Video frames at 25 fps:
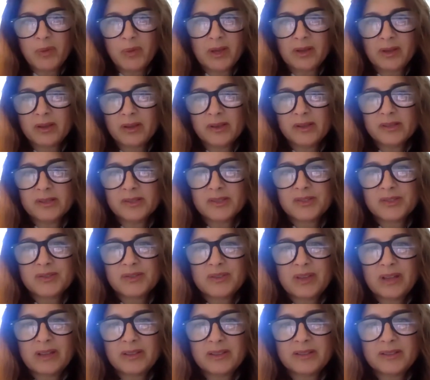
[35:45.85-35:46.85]
because
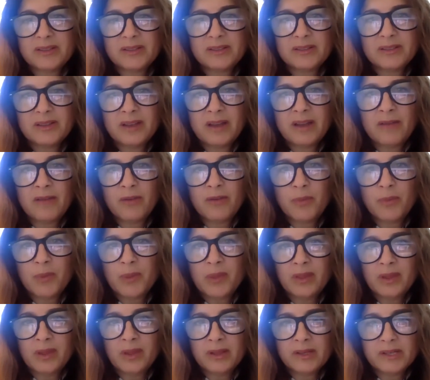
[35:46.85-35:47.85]
that's never
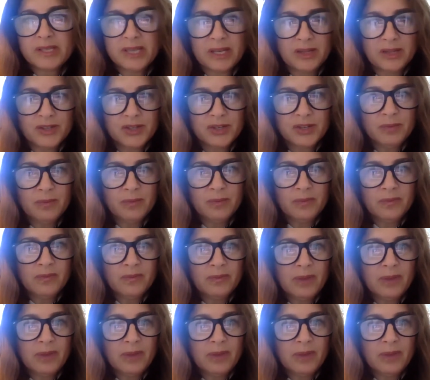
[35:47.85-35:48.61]
been the intention